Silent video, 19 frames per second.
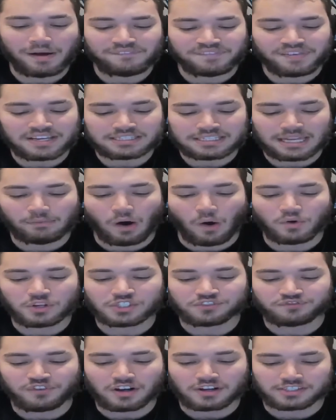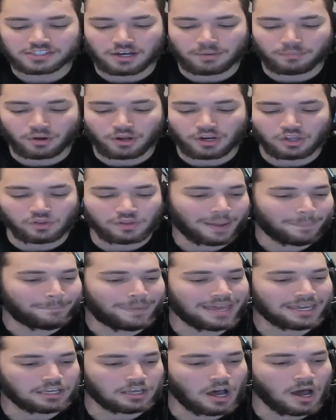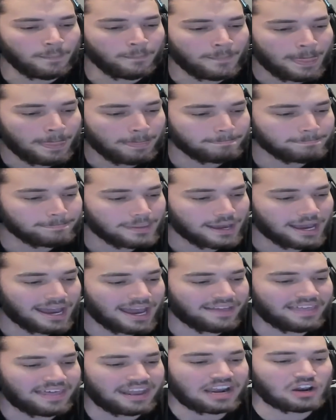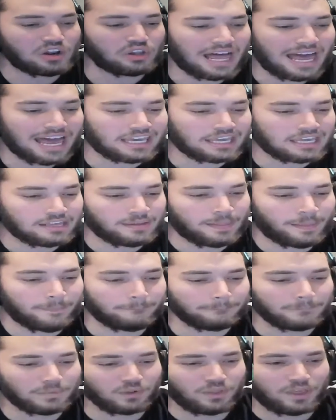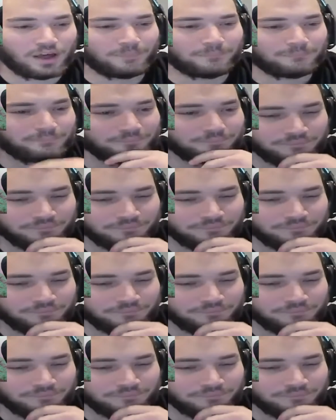Bro, my FaceTime always fucks up, bro. It'll like pick up, and then it'll like, hold up.